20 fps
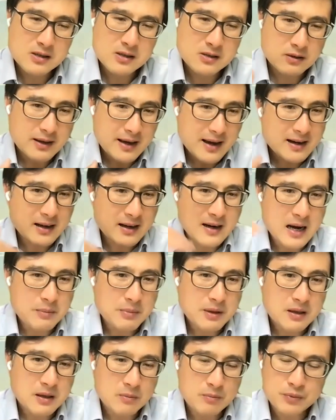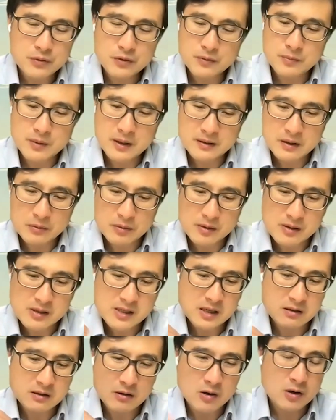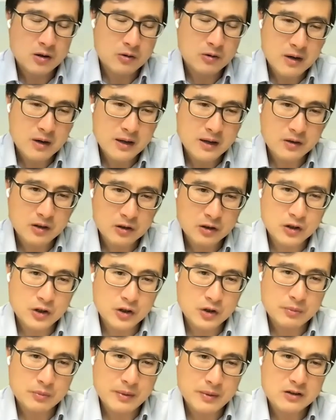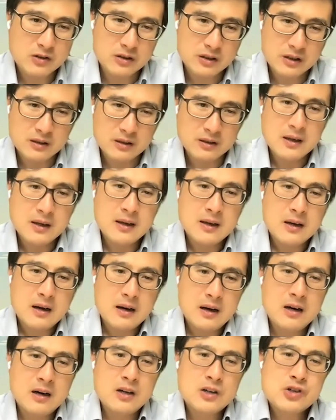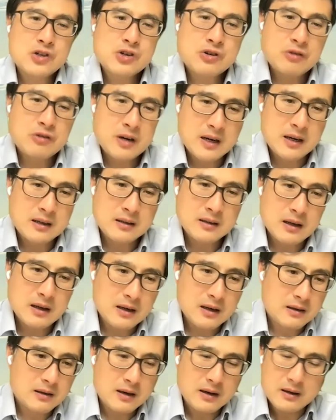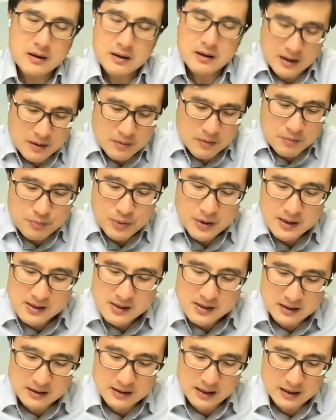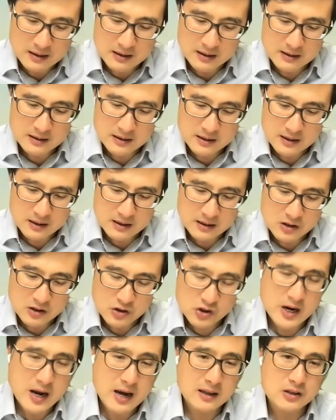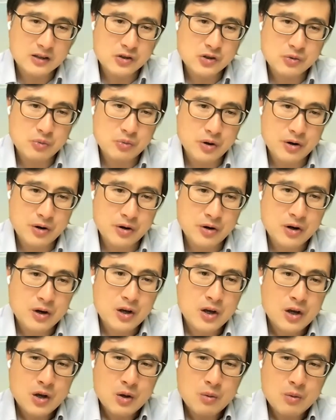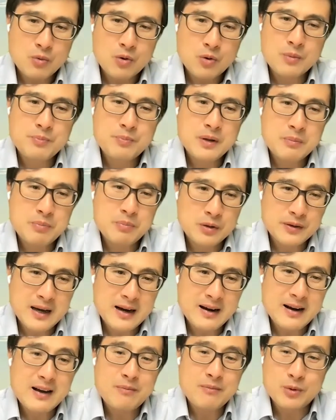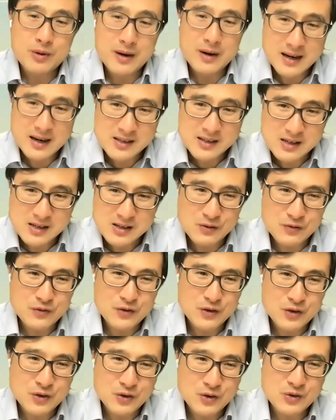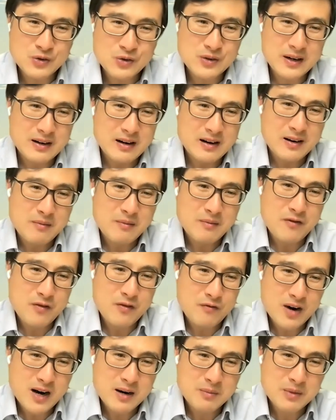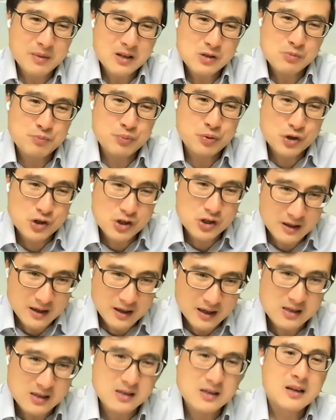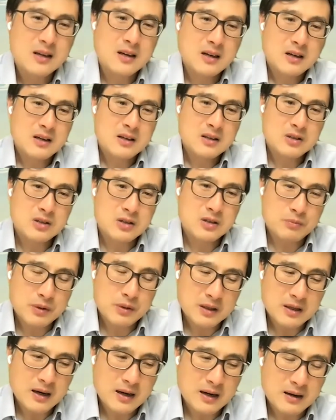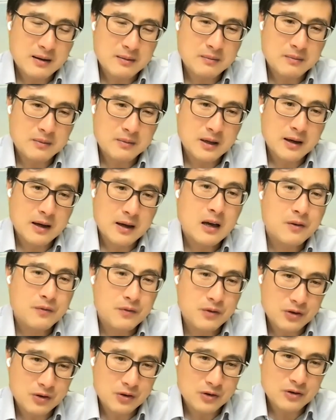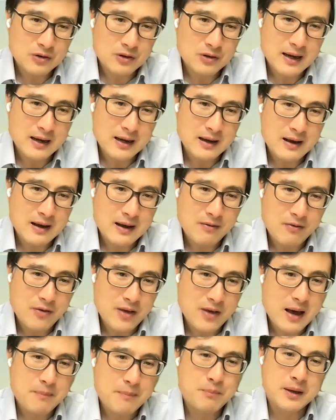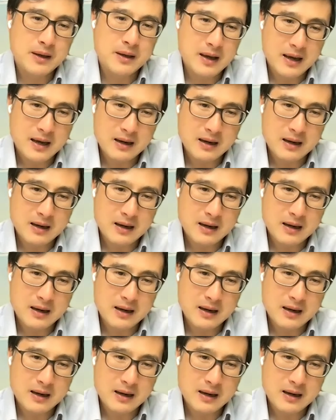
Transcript: And so the economic improvement that we've seen all around the globe actually ushering an unprecedented a challenge where more people now have more access to food, and our environment is pushing us to become heavier. And that